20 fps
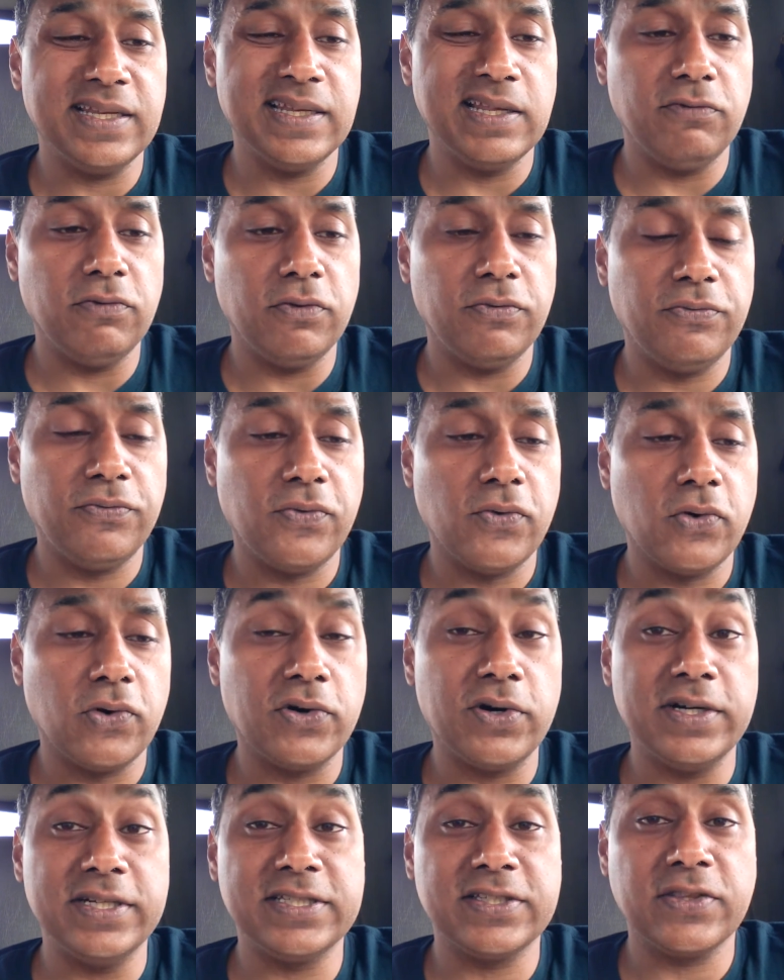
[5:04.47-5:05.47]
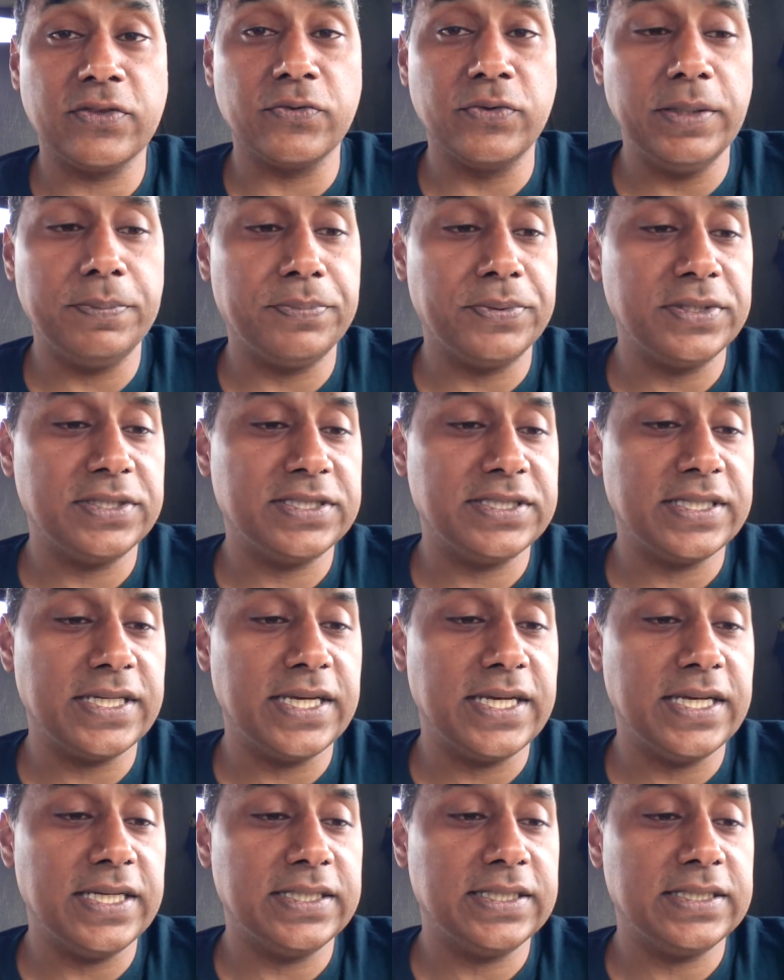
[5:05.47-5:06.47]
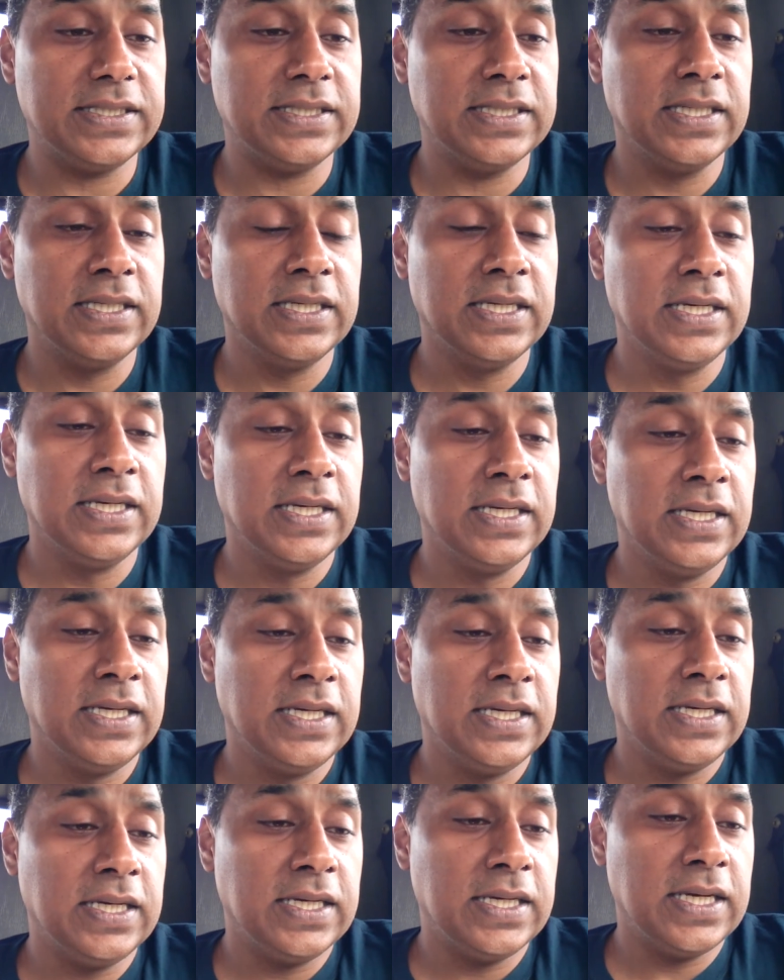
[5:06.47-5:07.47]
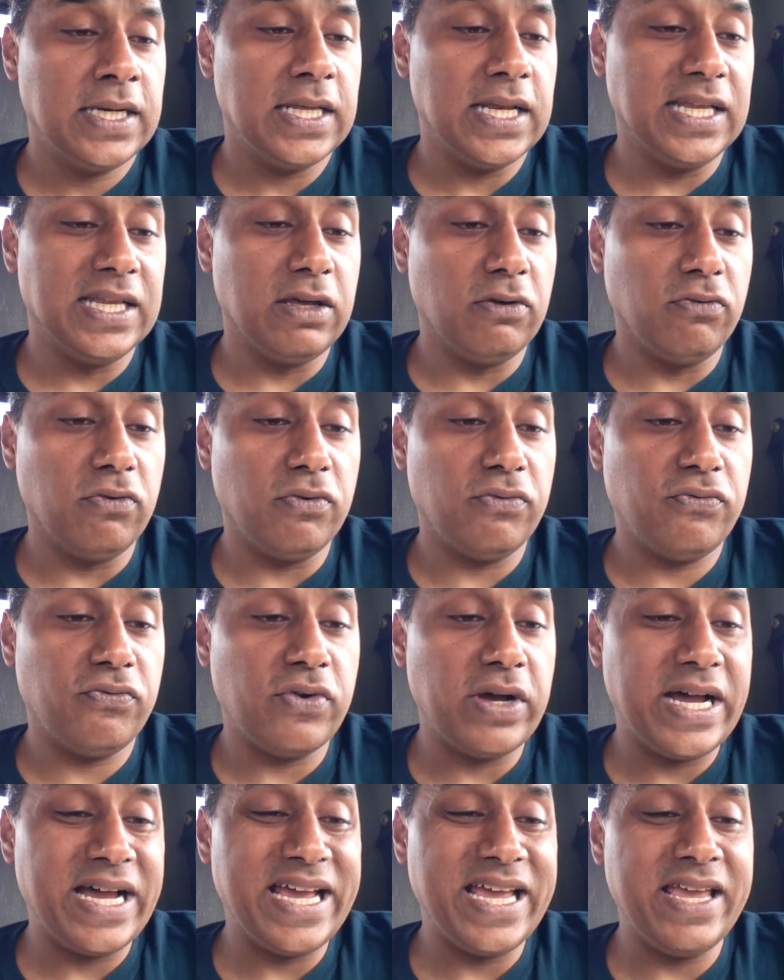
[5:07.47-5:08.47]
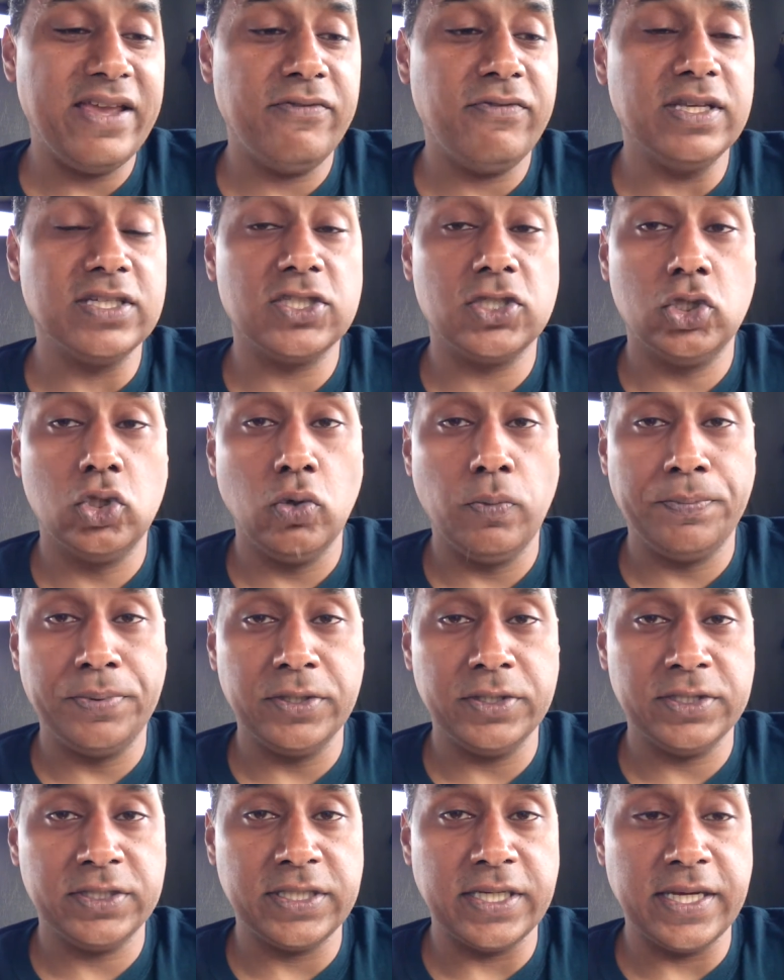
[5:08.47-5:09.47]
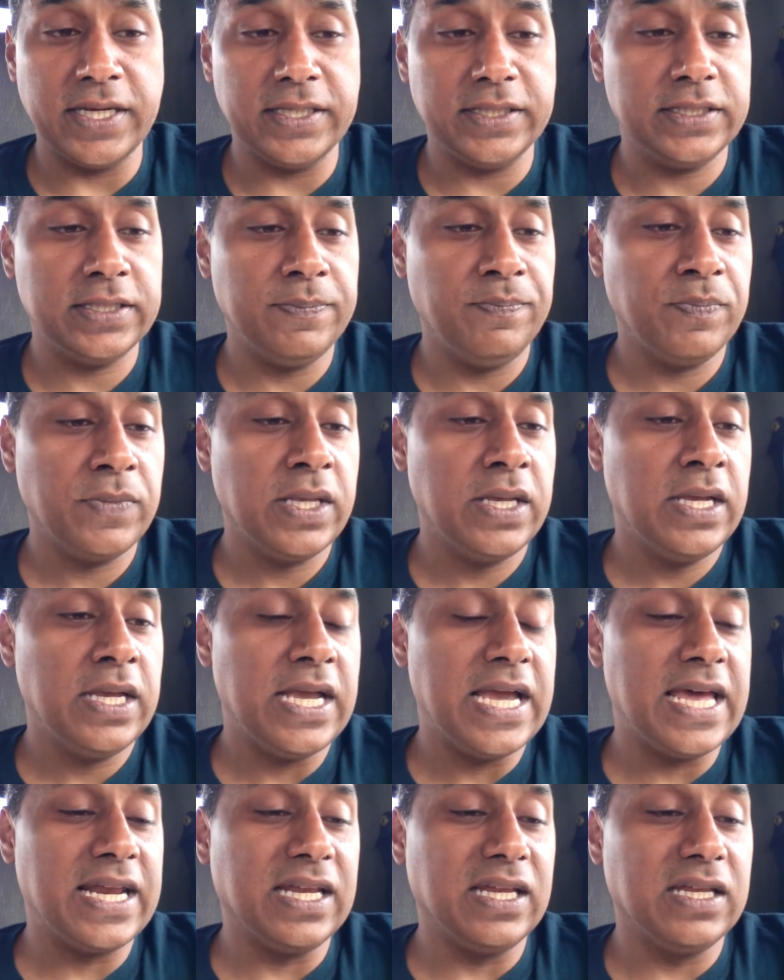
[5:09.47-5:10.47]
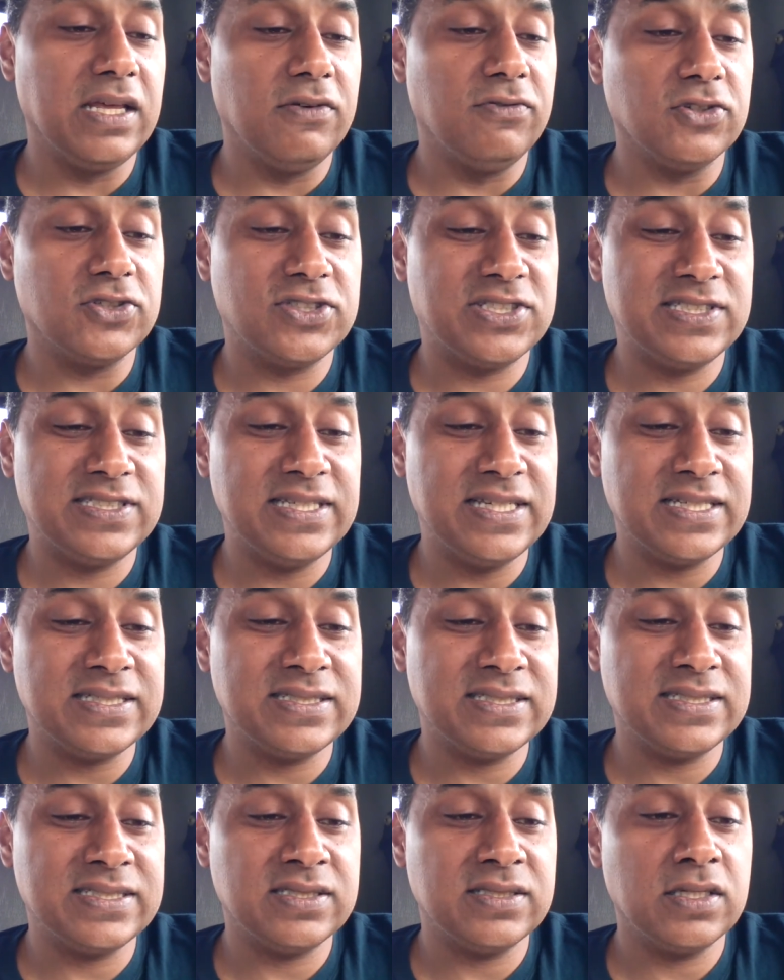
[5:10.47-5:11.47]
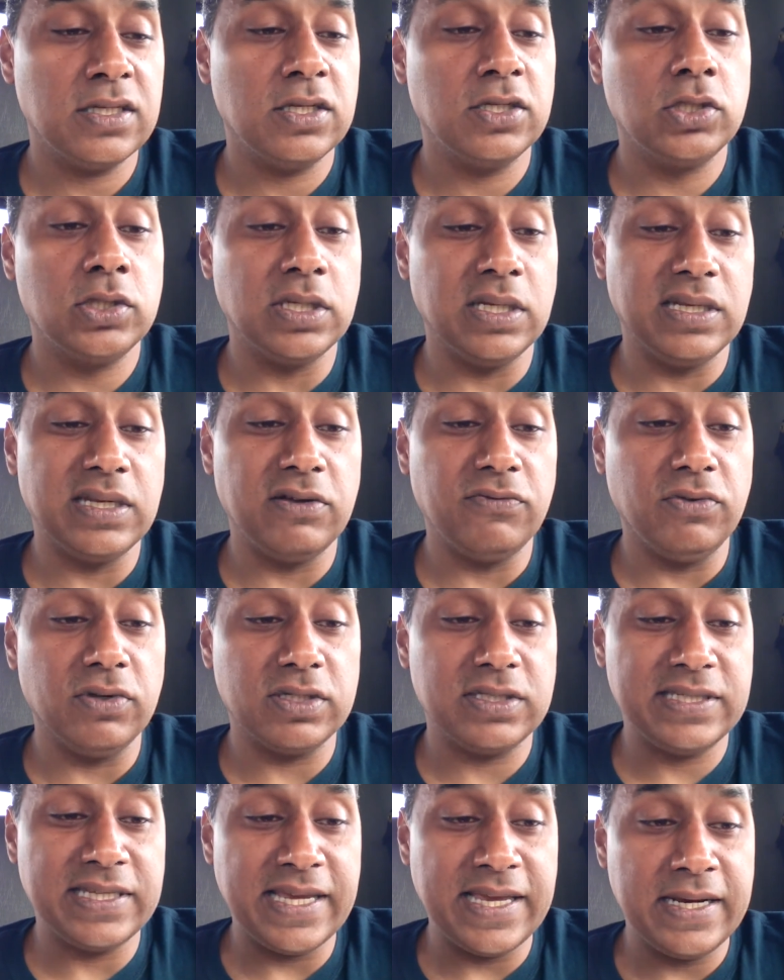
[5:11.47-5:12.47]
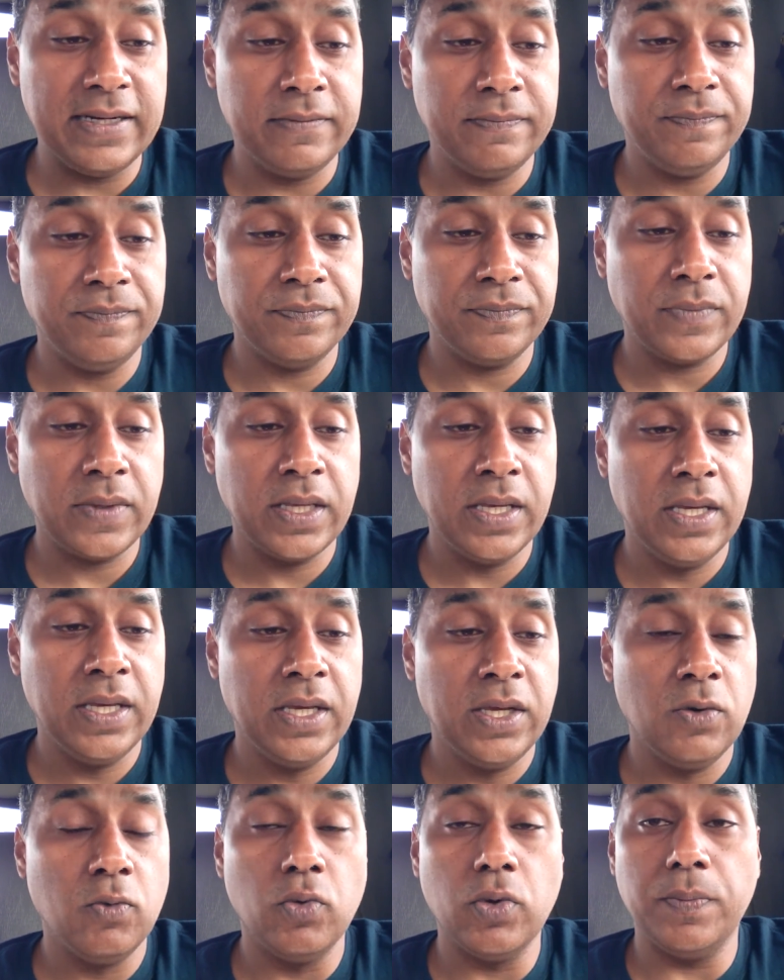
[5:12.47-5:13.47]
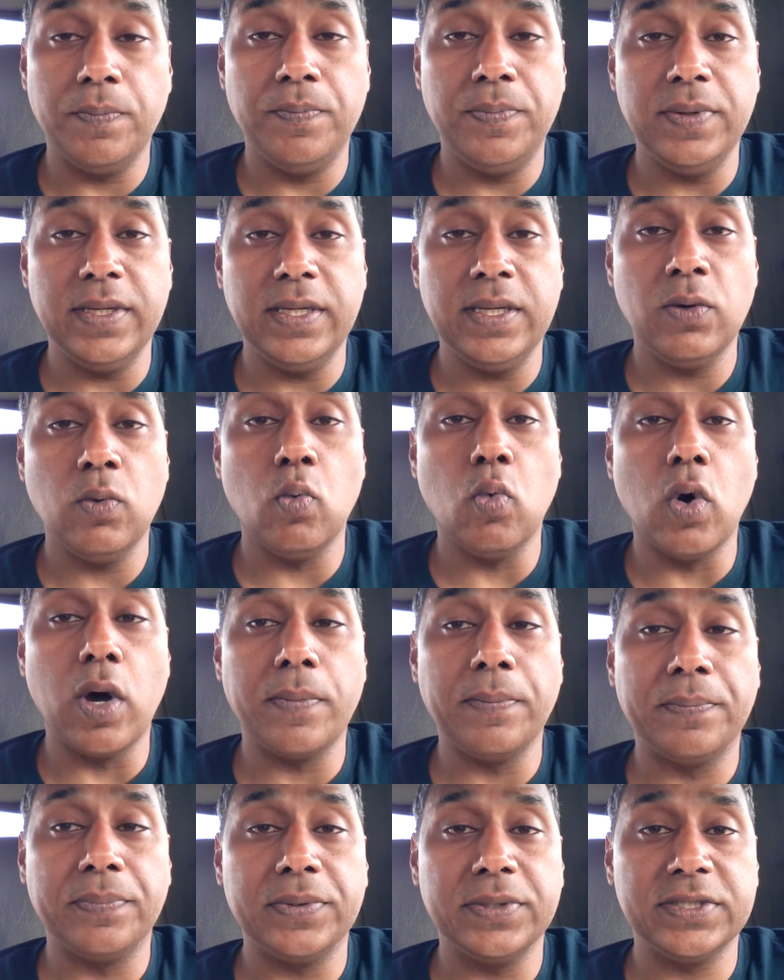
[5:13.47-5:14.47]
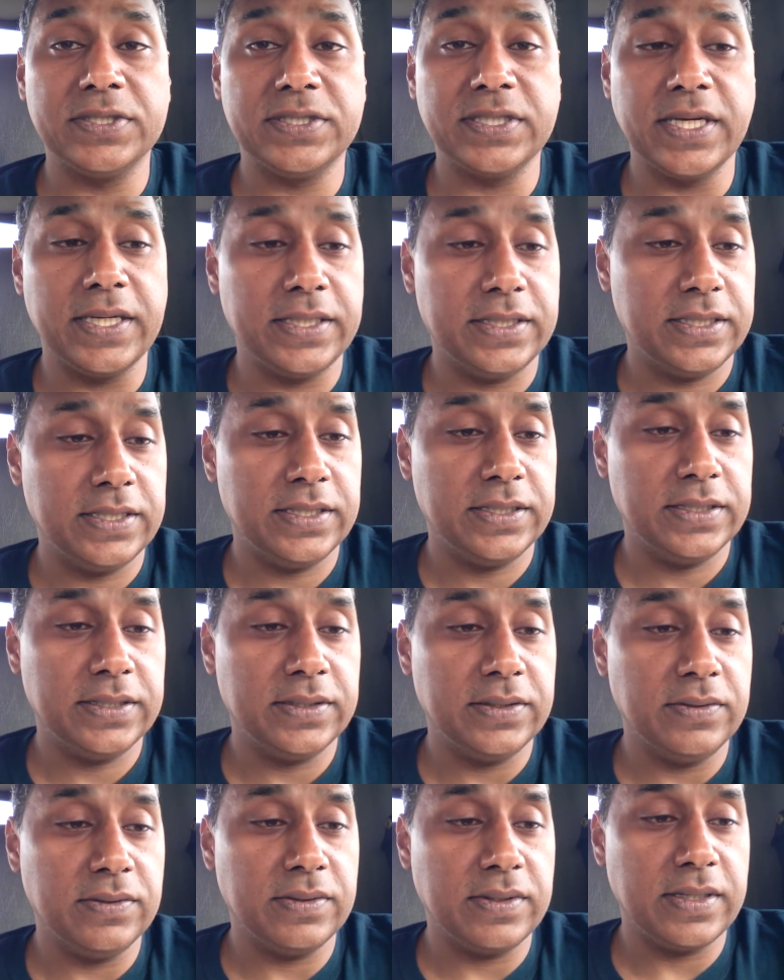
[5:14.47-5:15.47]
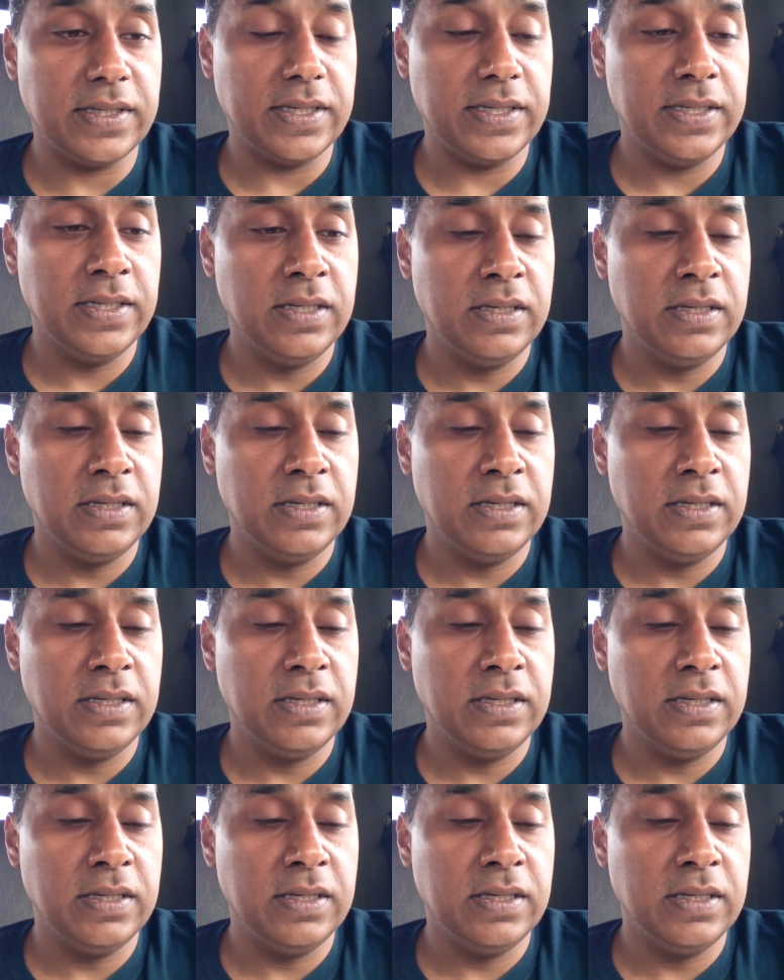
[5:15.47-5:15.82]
Level four is 3%. Level five is 2%. And level six to level 10 would be 1%. Okay.